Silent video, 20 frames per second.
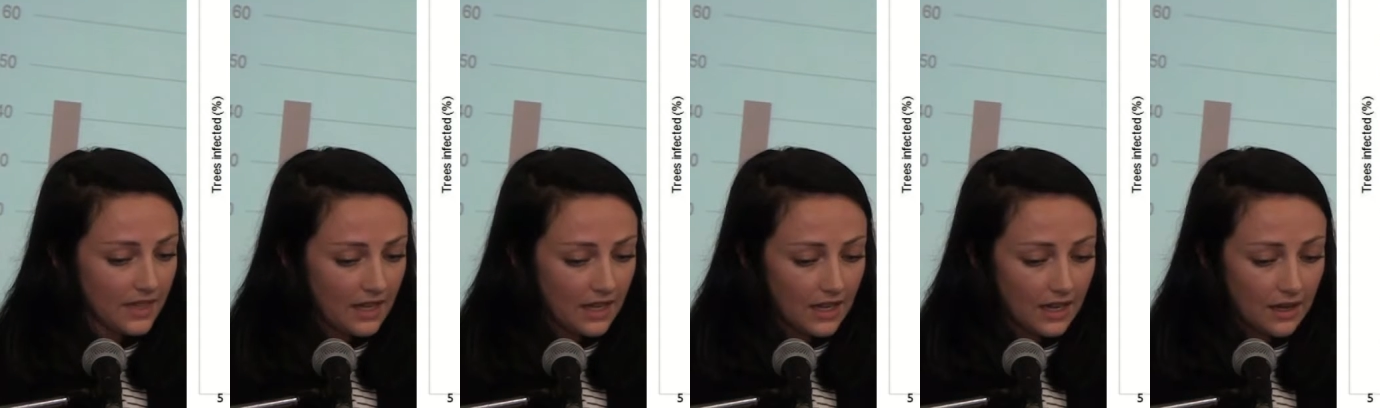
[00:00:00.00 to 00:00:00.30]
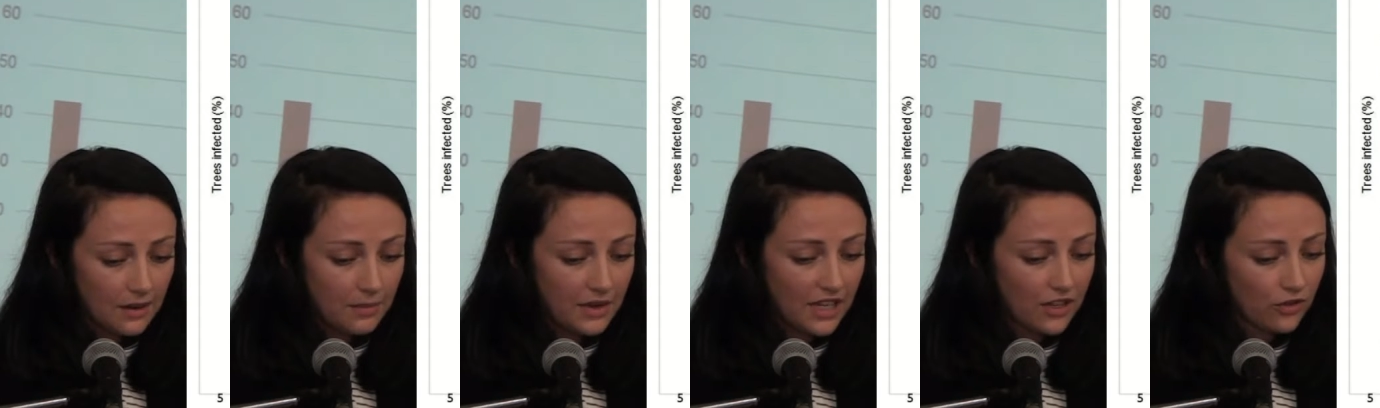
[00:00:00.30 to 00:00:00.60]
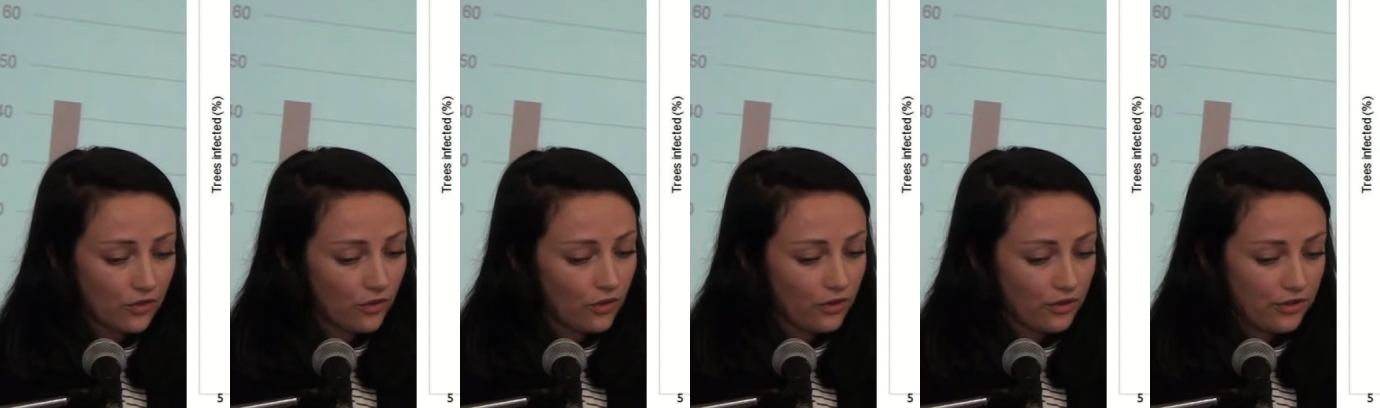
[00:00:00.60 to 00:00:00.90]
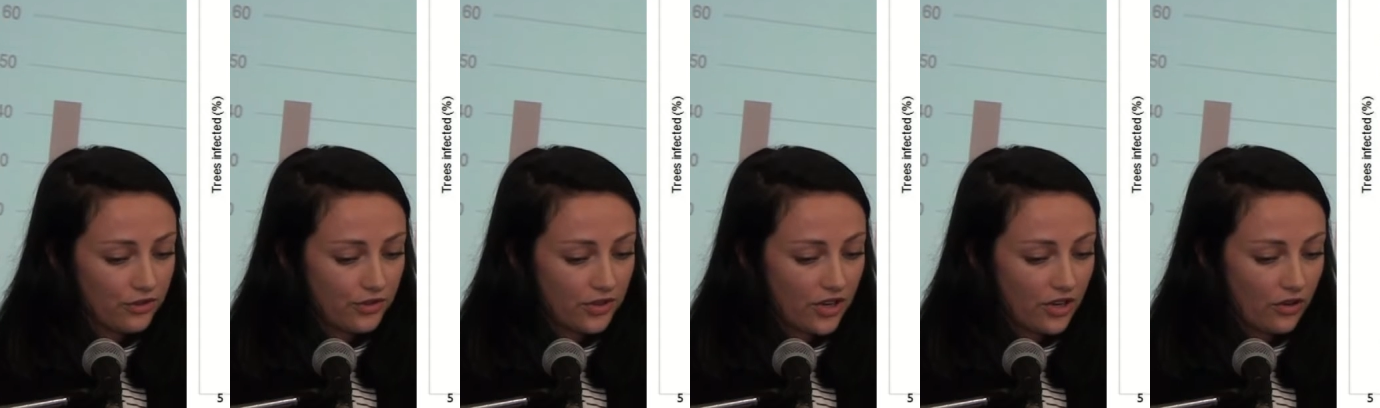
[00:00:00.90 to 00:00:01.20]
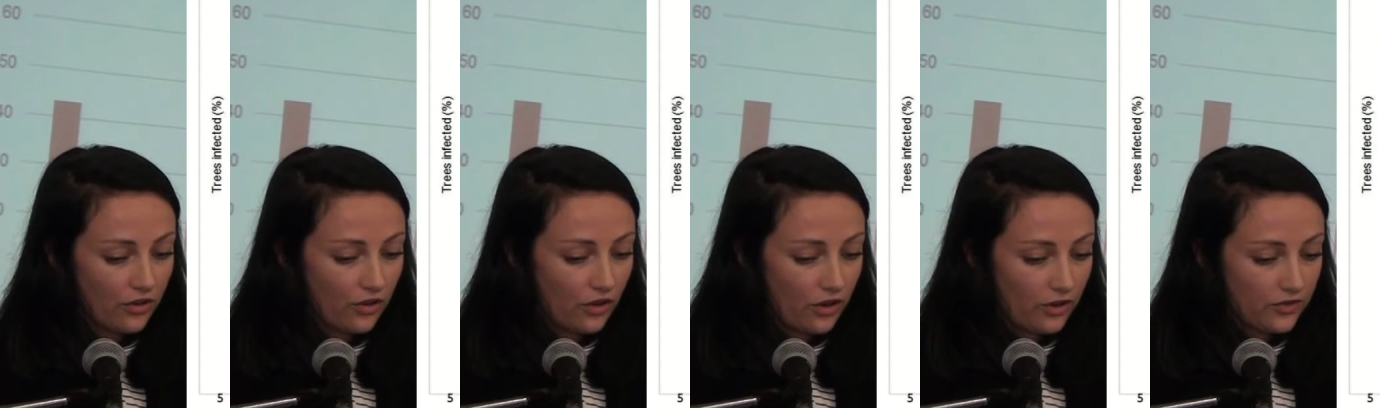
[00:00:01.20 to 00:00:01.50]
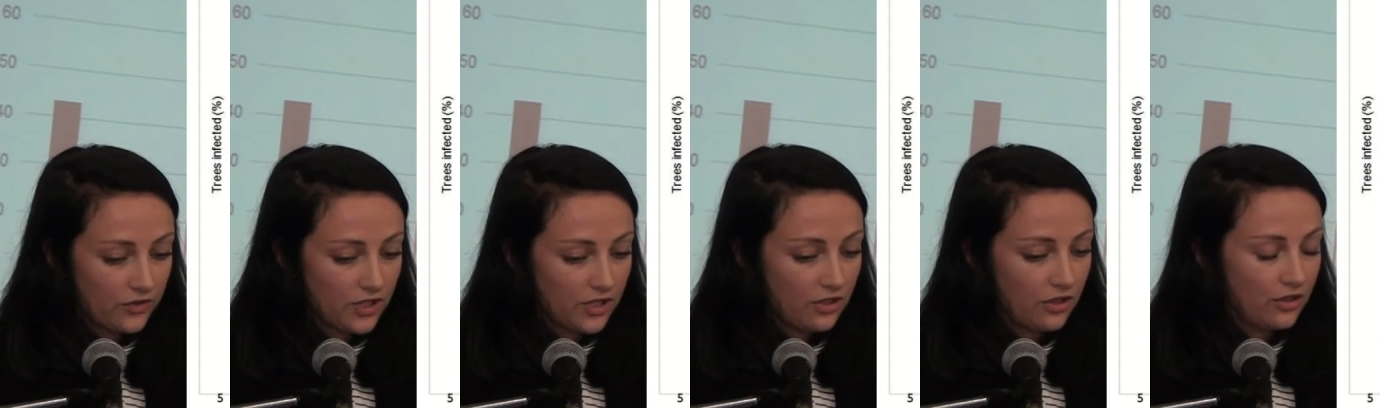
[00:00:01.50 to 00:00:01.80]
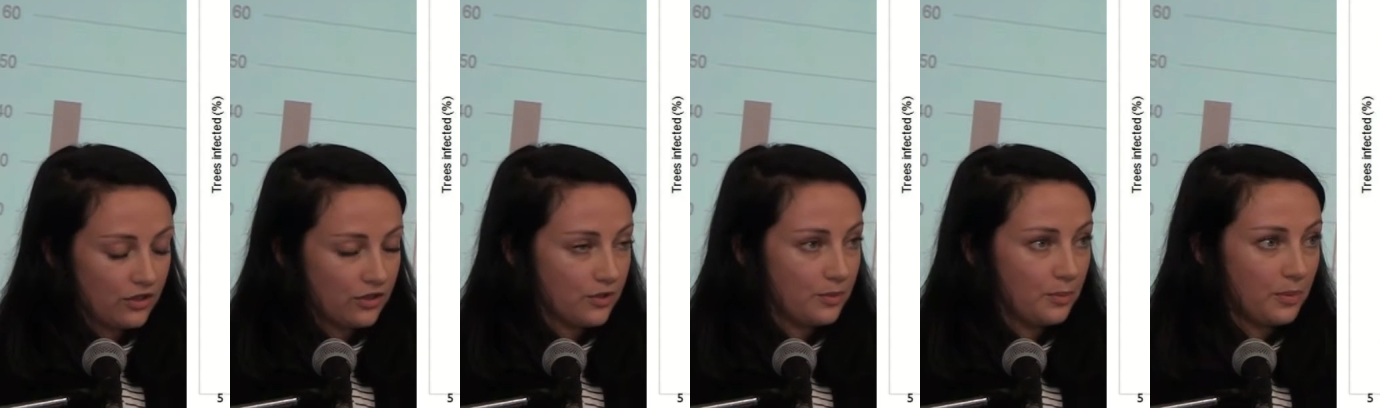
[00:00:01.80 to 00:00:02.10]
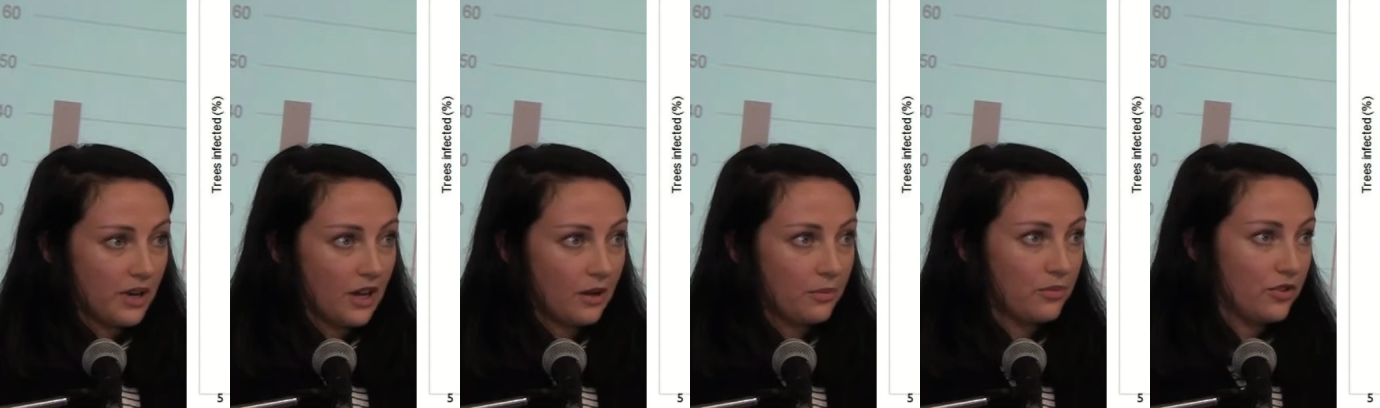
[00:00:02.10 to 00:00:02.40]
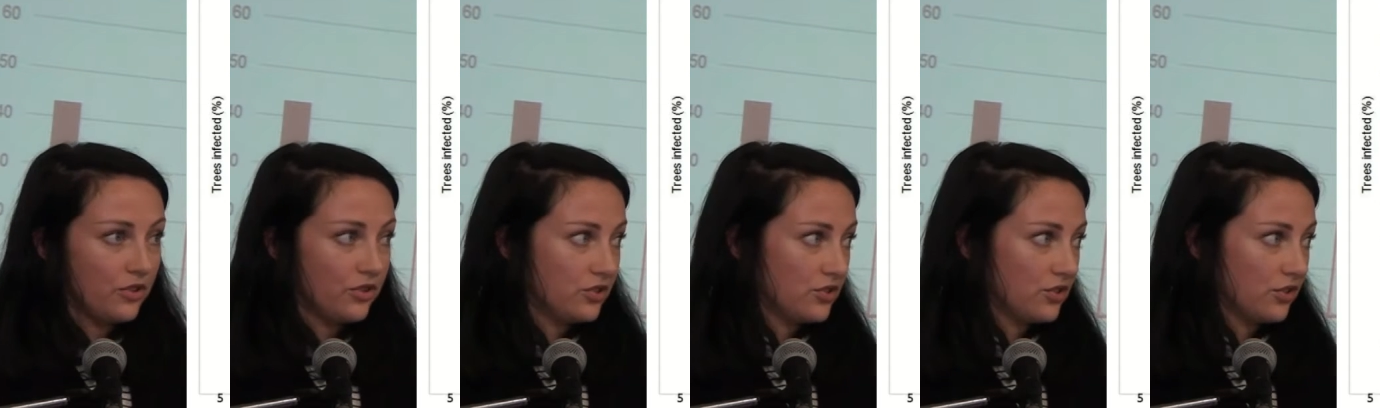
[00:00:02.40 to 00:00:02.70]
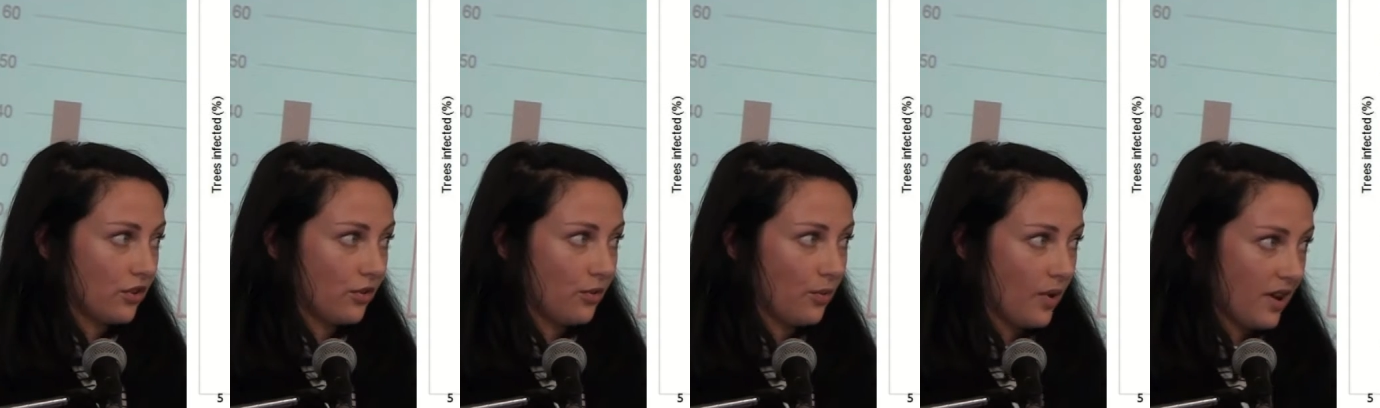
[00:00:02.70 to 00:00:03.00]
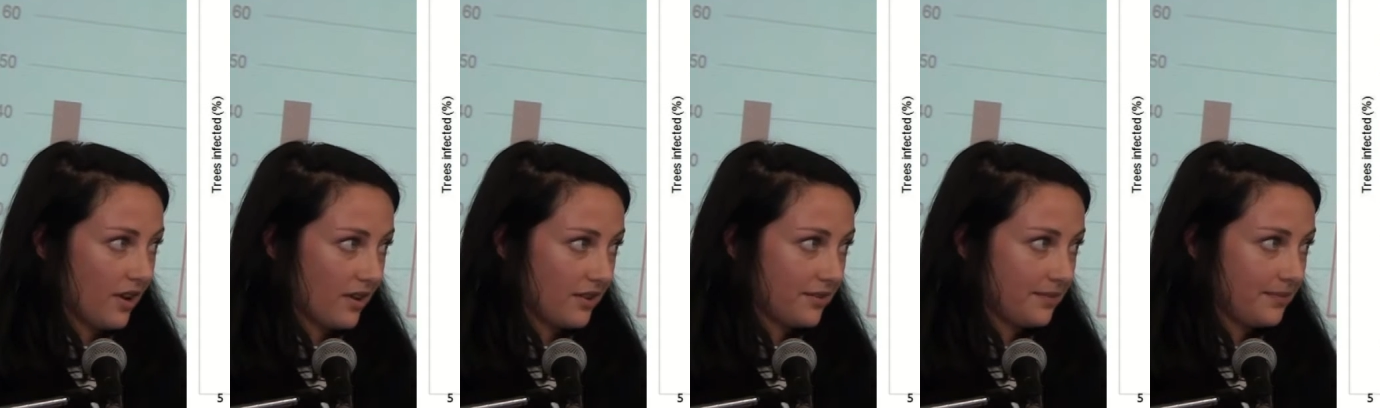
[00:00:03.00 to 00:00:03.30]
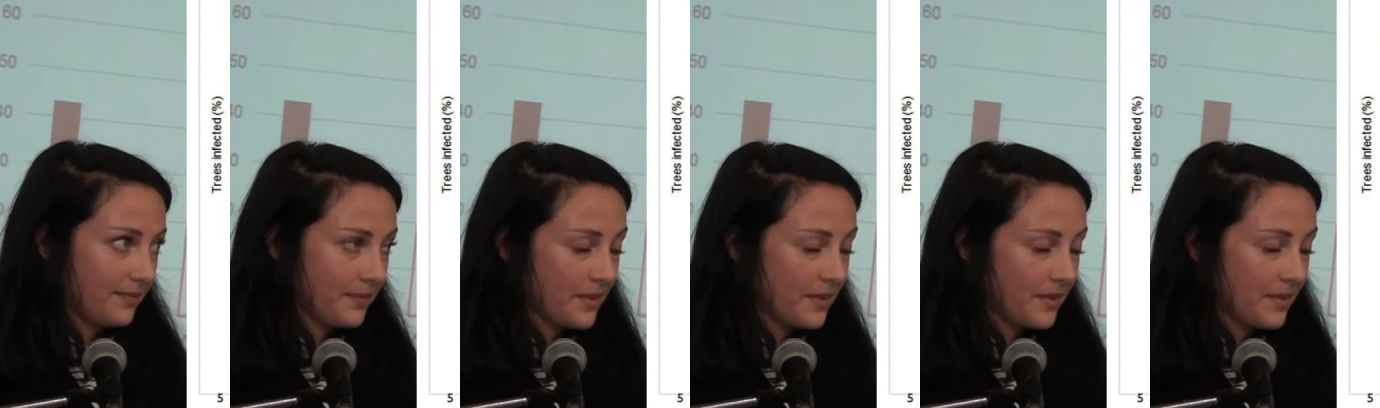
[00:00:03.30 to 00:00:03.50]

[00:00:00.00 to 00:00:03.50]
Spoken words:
and all 3 are grafted onto plum rootstock 1.